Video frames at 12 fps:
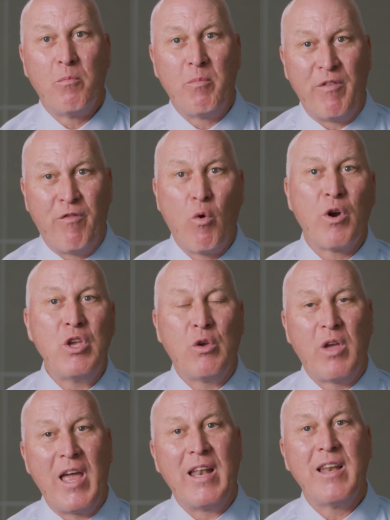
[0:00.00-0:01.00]
before you
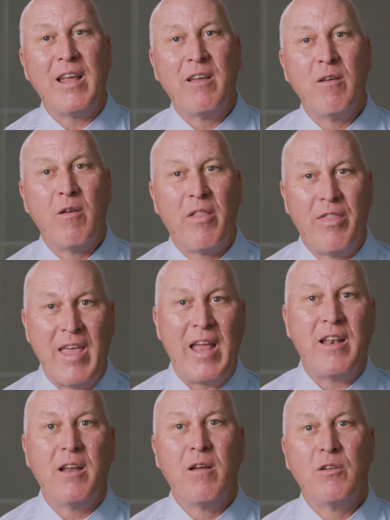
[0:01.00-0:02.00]
can
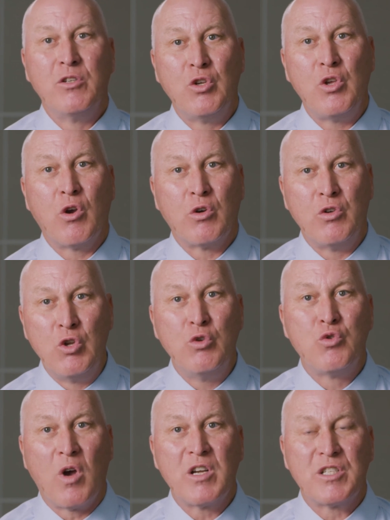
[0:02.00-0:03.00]
then do your new
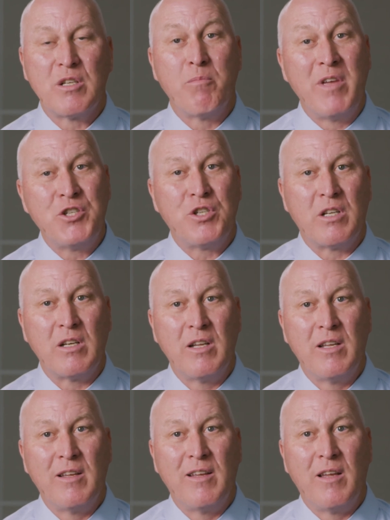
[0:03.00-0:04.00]
drug submission,
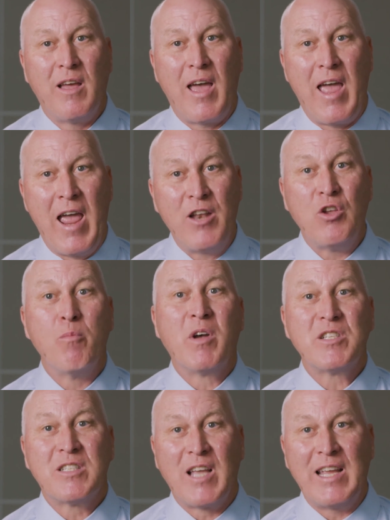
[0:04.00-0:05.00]
and you
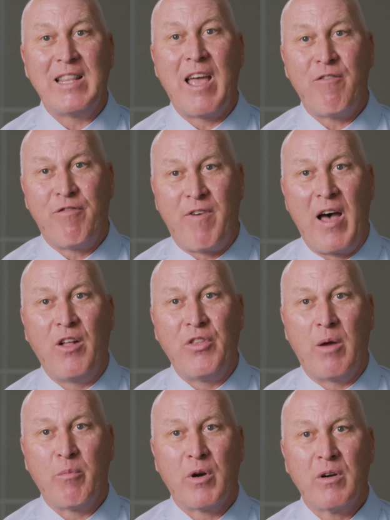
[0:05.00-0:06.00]
must cite that file
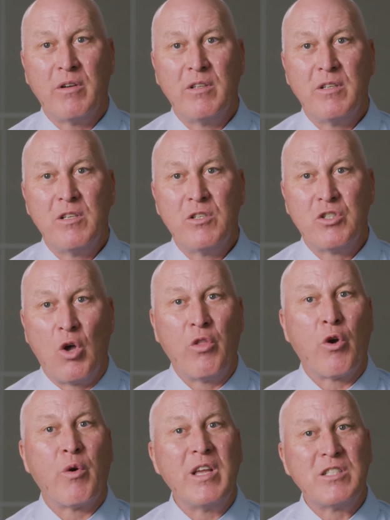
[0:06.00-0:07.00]
number. So
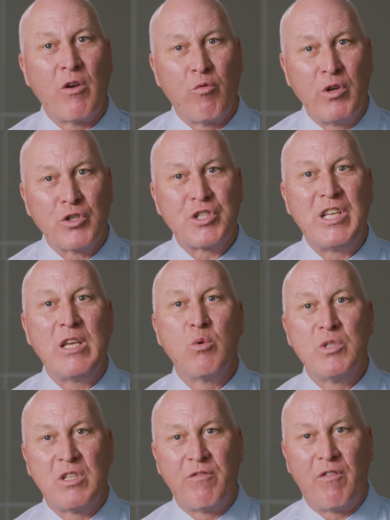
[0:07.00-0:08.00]
there is a real
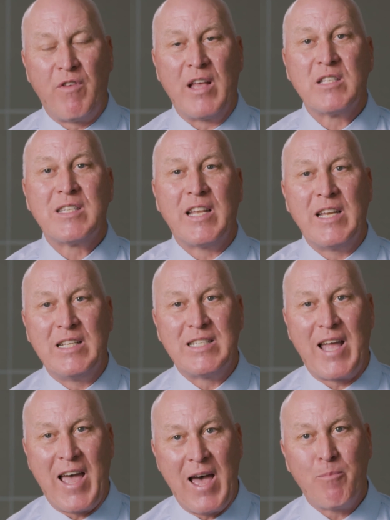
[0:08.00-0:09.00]
sequence of events that needs
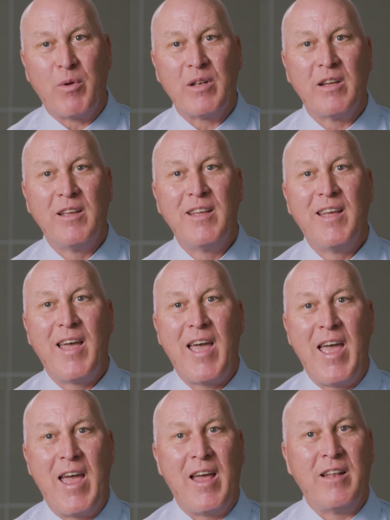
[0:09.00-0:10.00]
to happen,
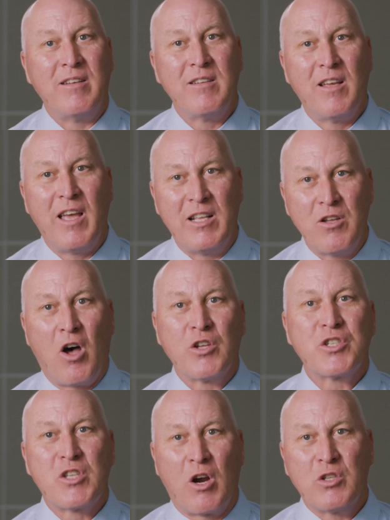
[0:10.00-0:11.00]
and it all
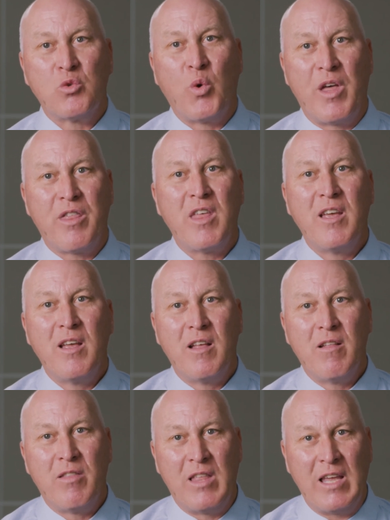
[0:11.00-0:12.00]
starts with
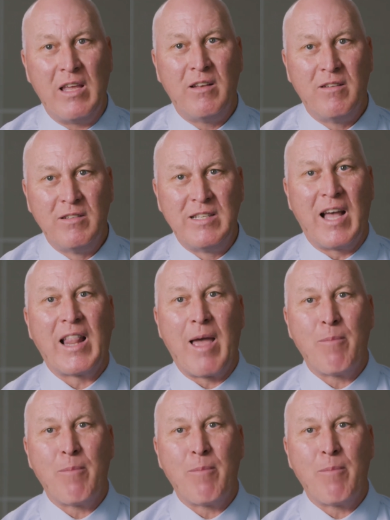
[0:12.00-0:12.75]
the Dell